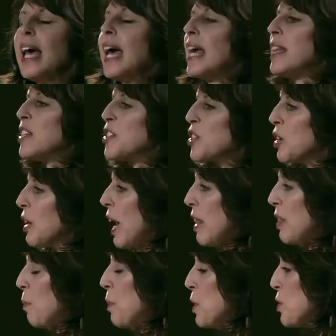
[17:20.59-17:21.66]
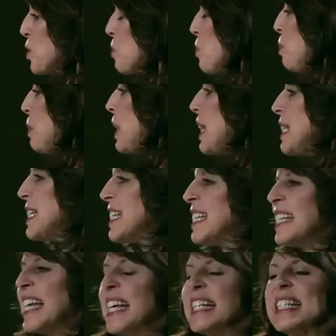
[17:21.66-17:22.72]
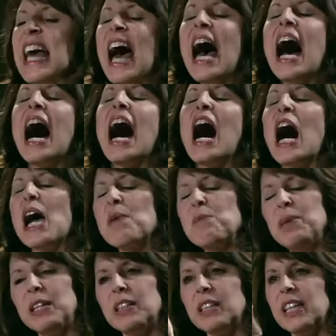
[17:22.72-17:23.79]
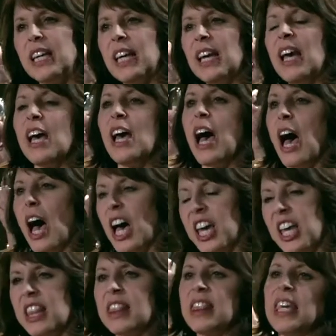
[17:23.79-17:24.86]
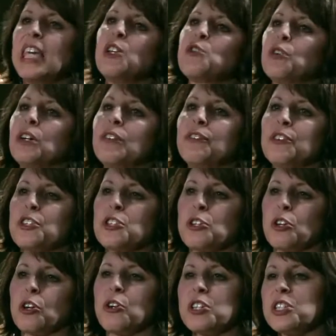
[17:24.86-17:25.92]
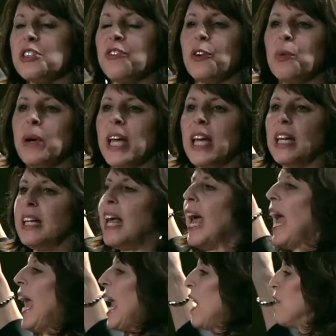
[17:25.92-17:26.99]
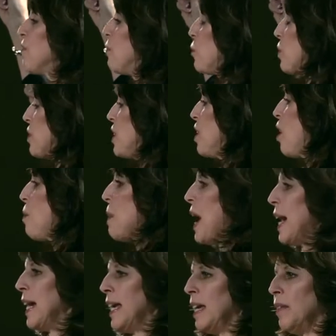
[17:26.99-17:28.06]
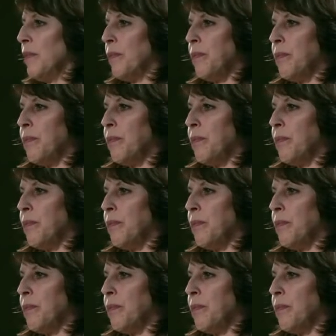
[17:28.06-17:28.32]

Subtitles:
And the person replies and says, "I'm building a cathedral for Sir Christopher Wren and for the Almighty."